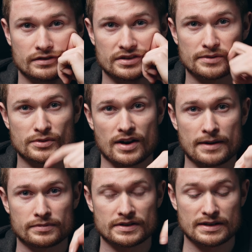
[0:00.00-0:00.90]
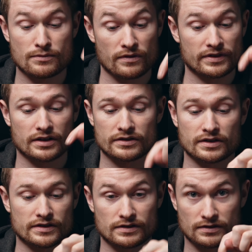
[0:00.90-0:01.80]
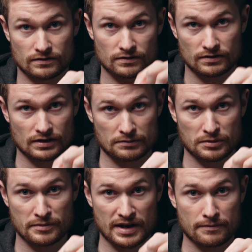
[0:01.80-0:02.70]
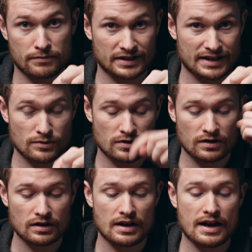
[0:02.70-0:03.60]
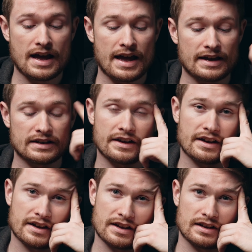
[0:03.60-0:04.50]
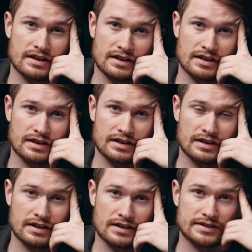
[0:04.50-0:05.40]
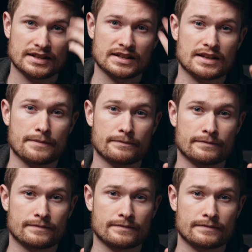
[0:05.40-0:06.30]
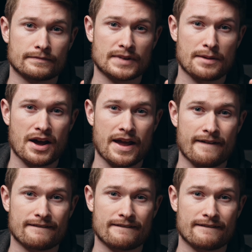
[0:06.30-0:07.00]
Subscribe to see more videos, because I'm gonna be making plenty more, and I'll see you next time. Okay, bye.